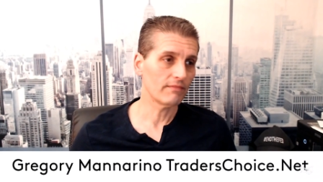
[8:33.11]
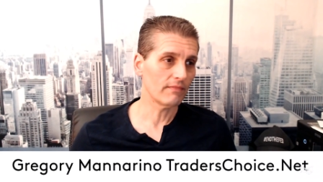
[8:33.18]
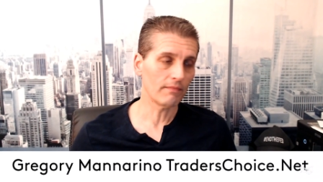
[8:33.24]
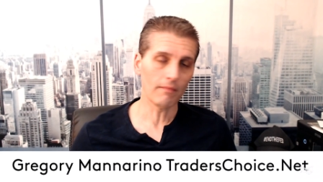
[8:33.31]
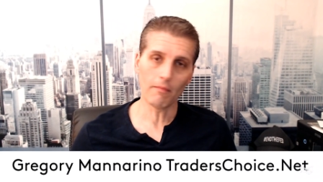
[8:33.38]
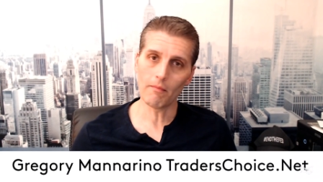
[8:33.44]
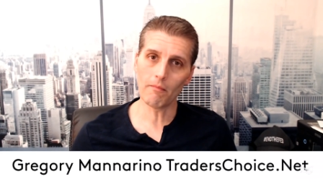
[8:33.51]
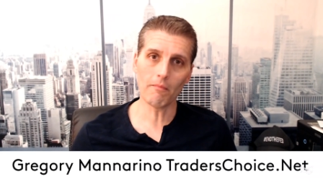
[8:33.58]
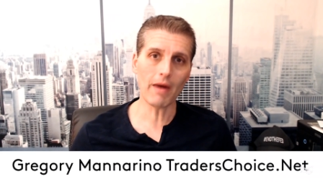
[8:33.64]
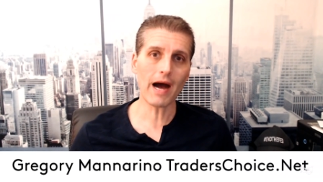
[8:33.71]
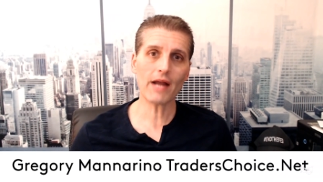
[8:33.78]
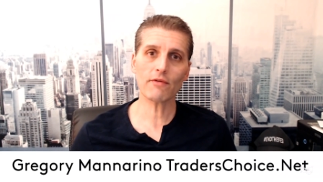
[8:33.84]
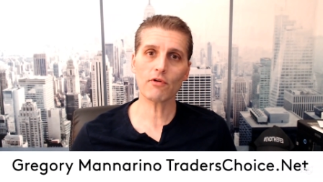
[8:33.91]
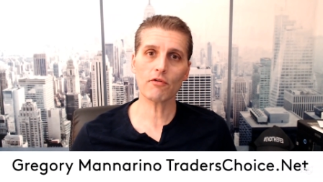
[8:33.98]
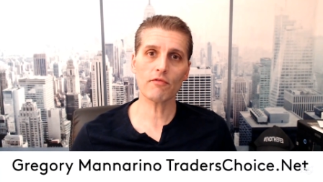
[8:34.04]
Moderate
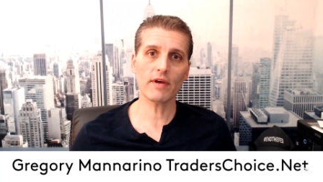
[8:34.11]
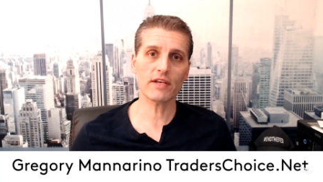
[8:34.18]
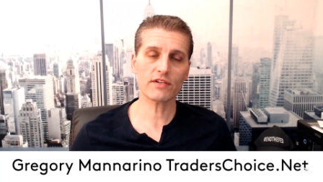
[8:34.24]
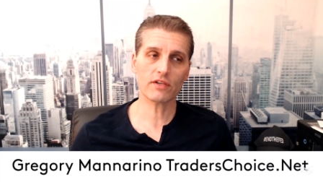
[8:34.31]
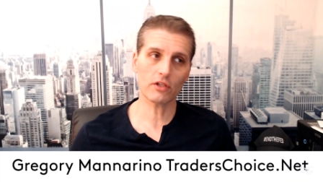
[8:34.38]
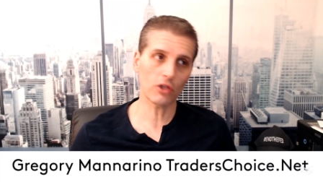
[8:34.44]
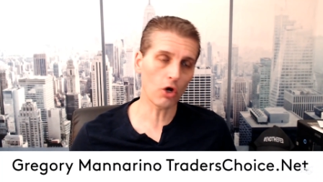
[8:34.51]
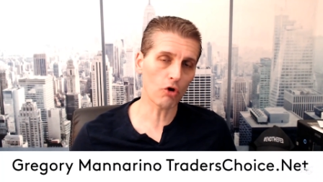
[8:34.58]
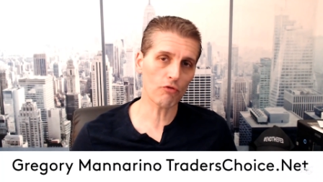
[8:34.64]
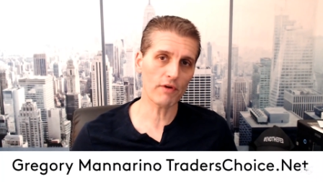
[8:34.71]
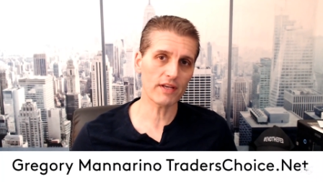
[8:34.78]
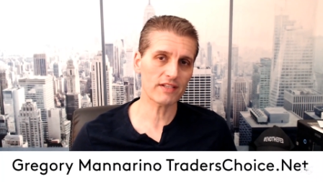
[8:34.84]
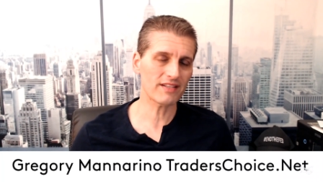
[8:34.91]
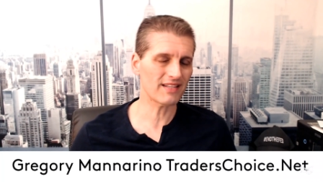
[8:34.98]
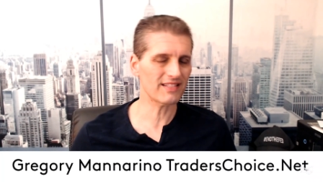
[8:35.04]
risk, low risk does
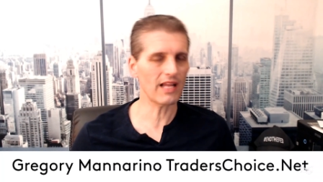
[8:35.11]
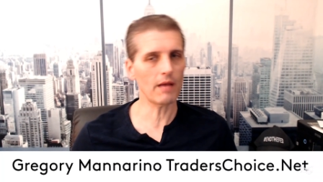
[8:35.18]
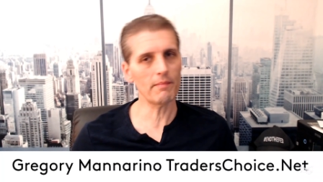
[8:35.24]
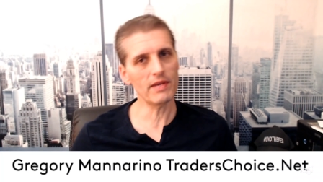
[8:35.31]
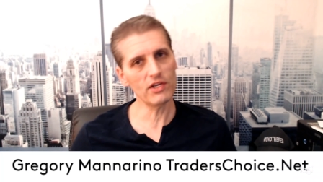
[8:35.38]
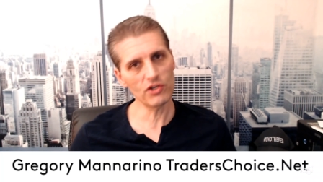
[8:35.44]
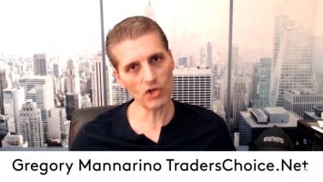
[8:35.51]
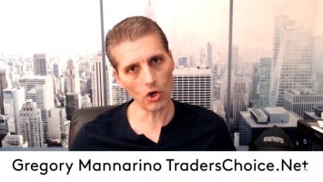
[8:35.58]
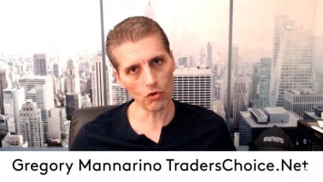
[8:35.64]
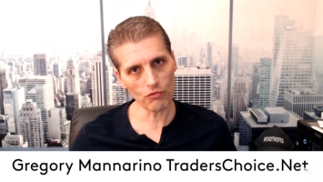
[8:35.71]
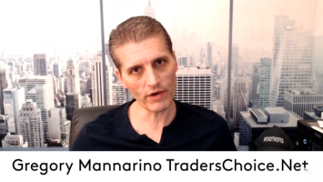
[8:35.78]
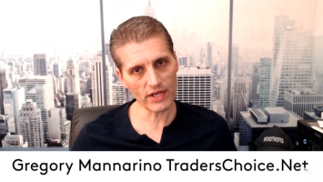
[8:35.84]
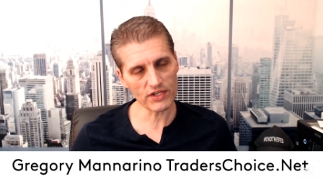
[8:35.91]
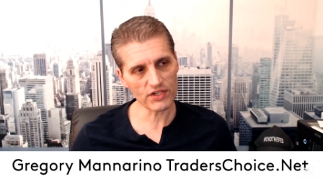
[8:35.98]
not mean no risk.